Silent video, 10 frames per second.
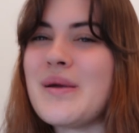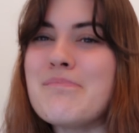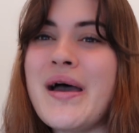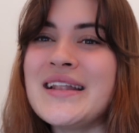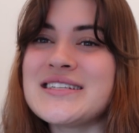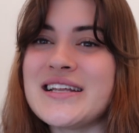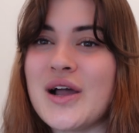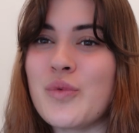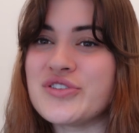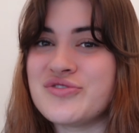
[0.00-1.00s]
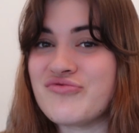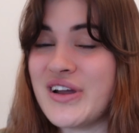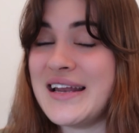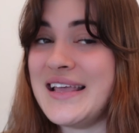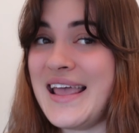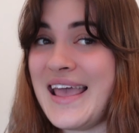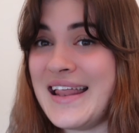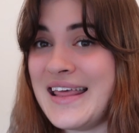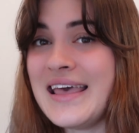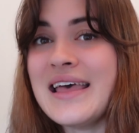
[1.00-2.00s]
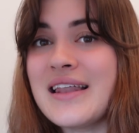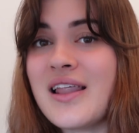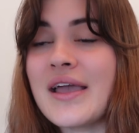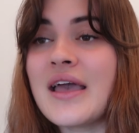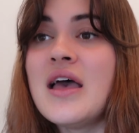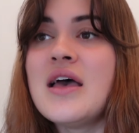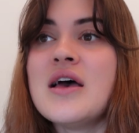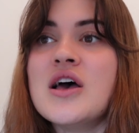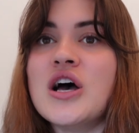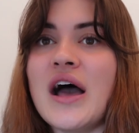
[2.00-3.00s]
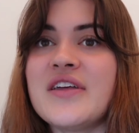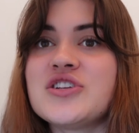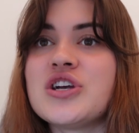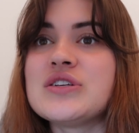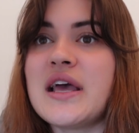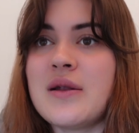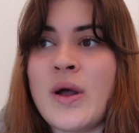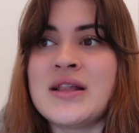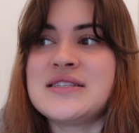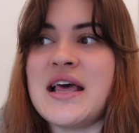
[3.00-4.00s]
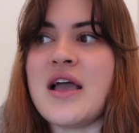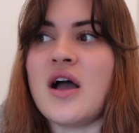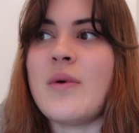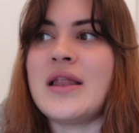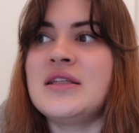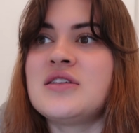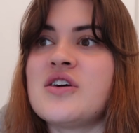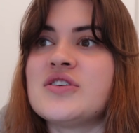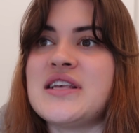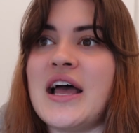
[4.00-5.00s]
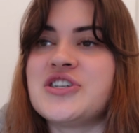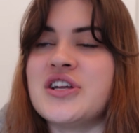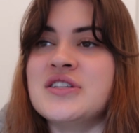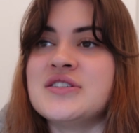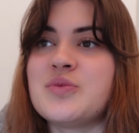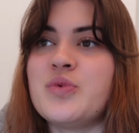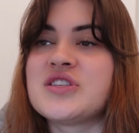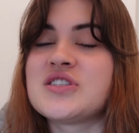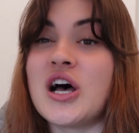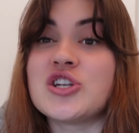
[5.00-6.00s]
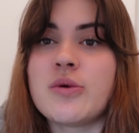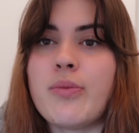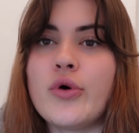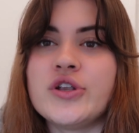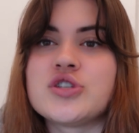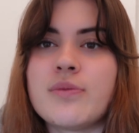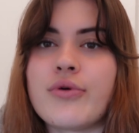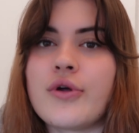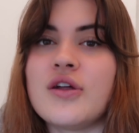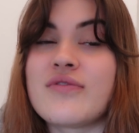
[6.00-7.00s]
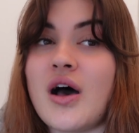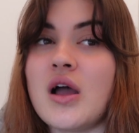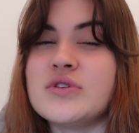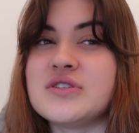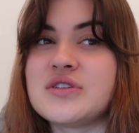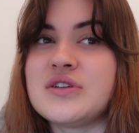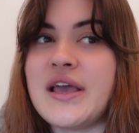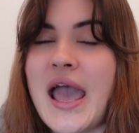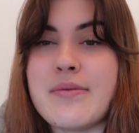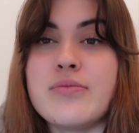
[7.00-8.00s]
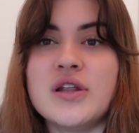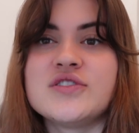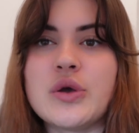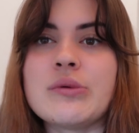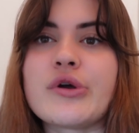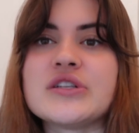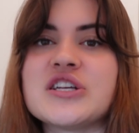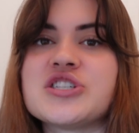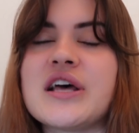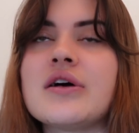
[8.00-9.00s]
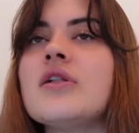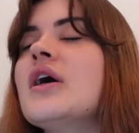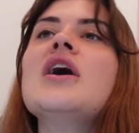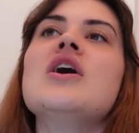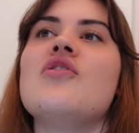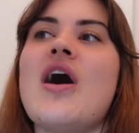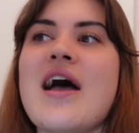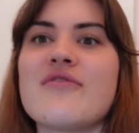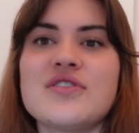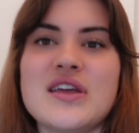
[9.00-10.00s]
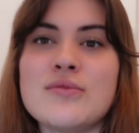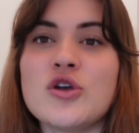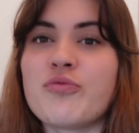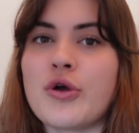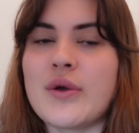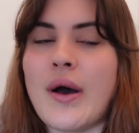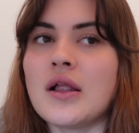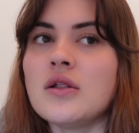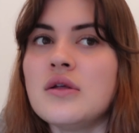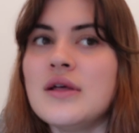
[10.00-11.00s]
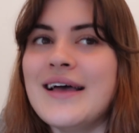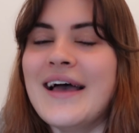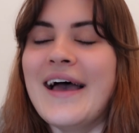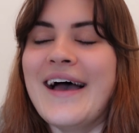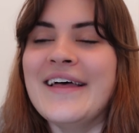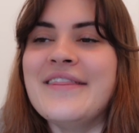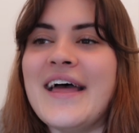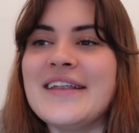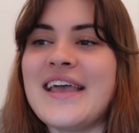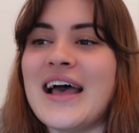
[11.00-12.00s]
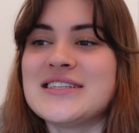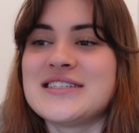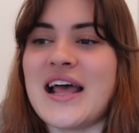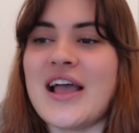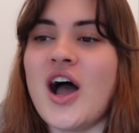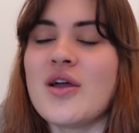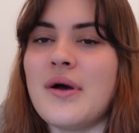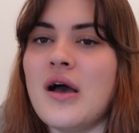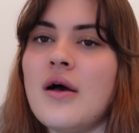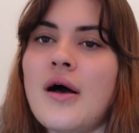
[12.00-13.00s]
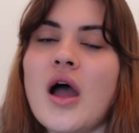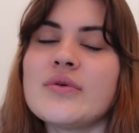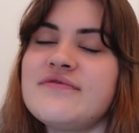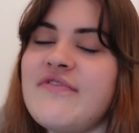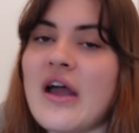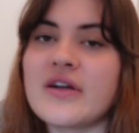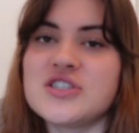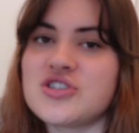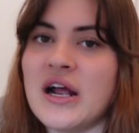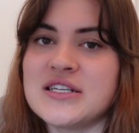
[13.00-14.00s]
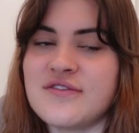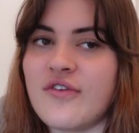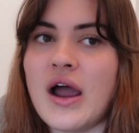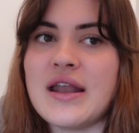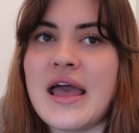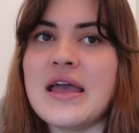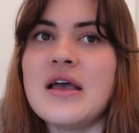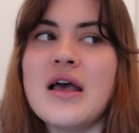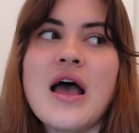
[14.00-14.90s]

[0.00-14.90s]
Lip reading: Mentally, I wasn't really in it. Like, I think Tuesday and Wednesday, I went into those sessions with such a point to prove that I was capable of doing British still, that everything moved pretty well. And then yesterday, I was very stressed Friday